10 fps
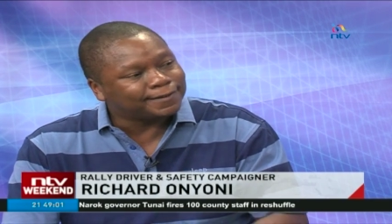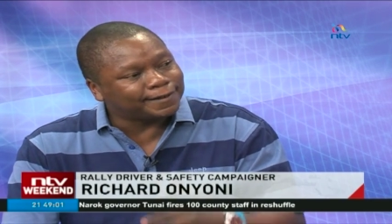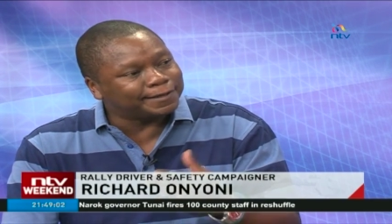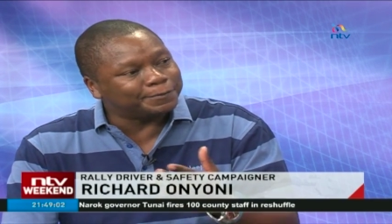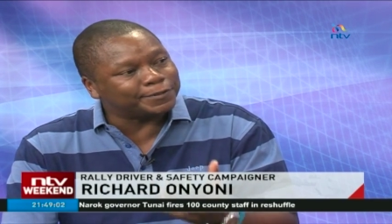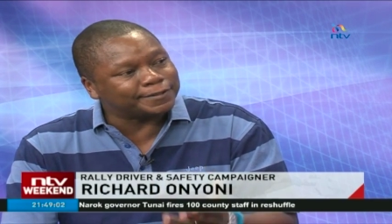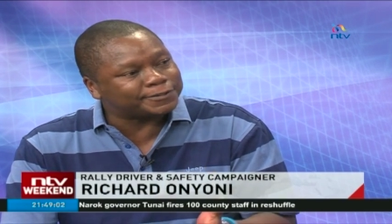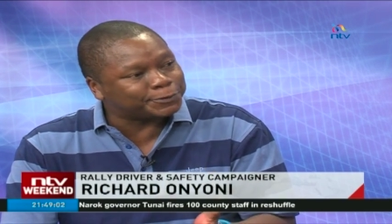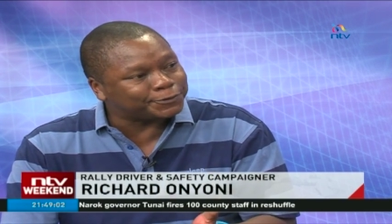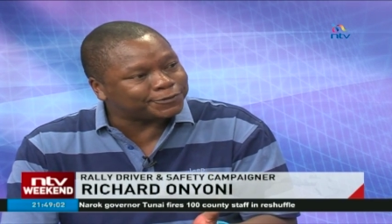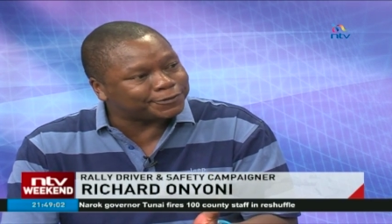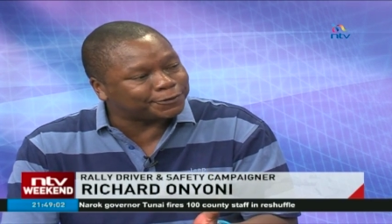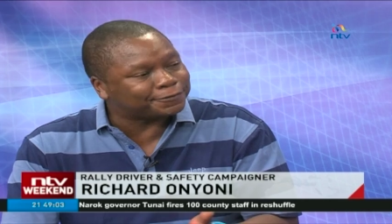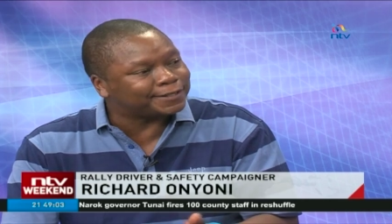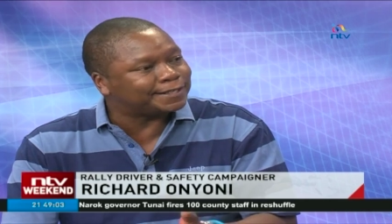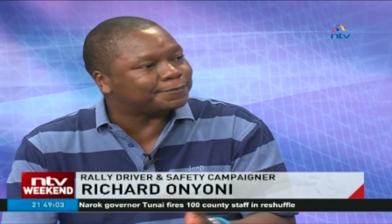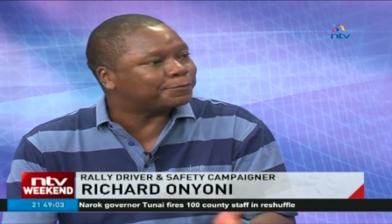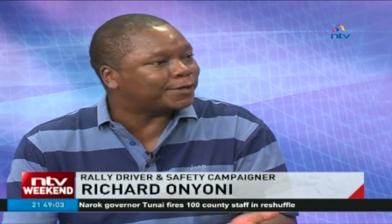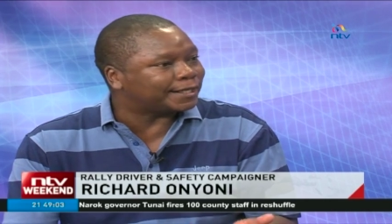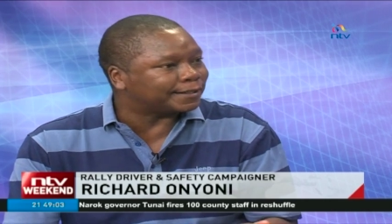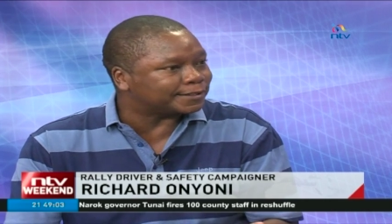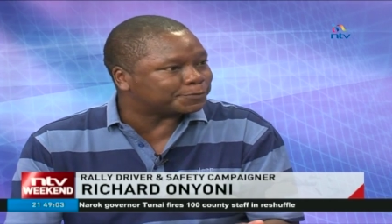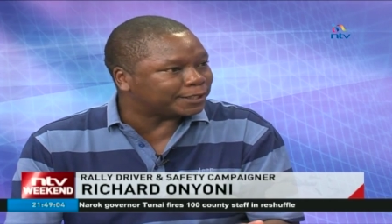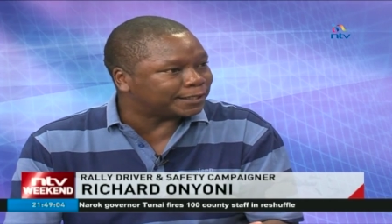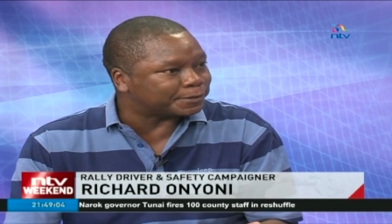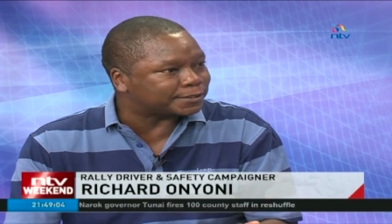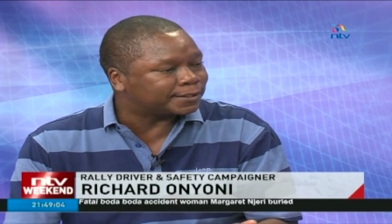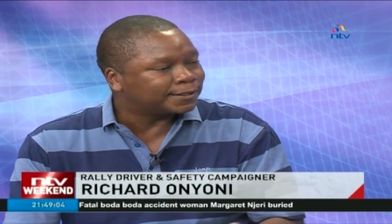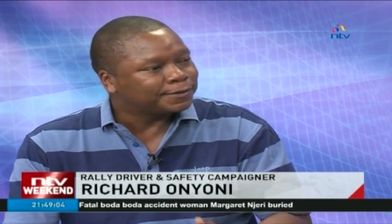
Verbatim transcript: And number two, you're already breaking the speed limits